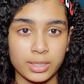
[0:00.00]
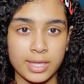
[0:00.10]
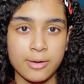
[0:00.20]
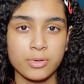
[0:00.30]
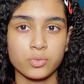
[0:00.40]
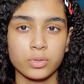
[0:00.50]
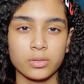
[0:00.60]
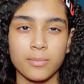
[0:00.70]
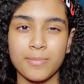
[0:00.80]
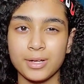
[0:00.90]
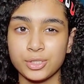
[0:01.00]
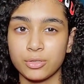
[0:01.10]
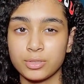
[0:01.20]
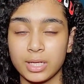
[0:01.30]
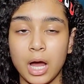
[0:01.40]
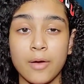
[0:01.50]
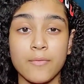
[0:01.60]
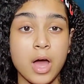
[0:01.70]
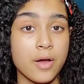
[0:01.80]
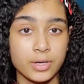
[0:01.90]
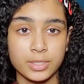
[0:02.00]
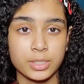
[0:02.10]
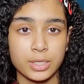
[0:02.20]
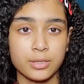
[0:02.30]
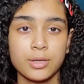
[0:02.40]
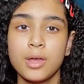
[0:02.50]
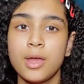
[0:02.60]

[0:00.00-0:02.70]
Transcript: Like, it was one of the best shows like I've ever seen.